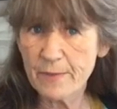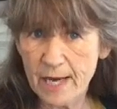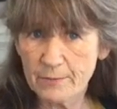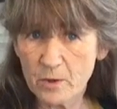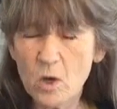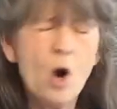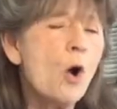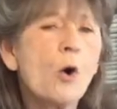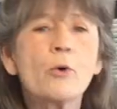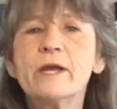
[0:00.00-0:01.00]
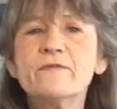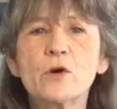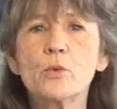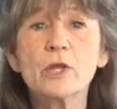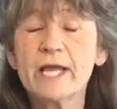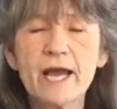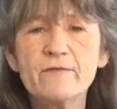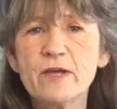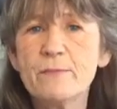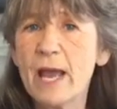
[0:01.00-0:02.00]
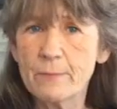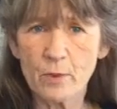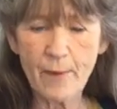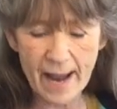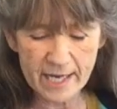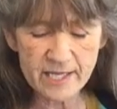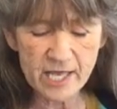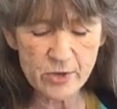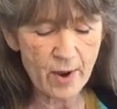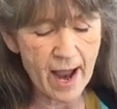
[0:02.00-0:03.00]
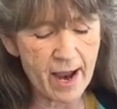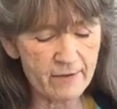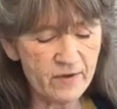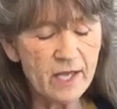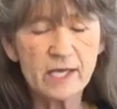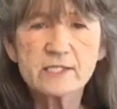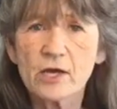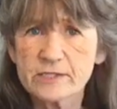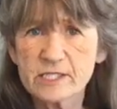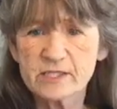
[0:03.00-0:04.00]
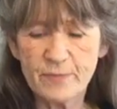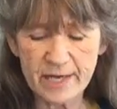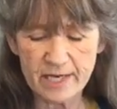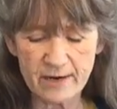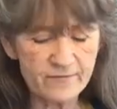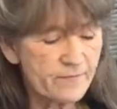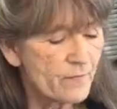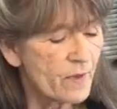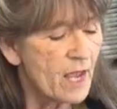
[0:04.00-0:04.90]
paper, or even a really heavy paper bag that you have, as long as it's big enough.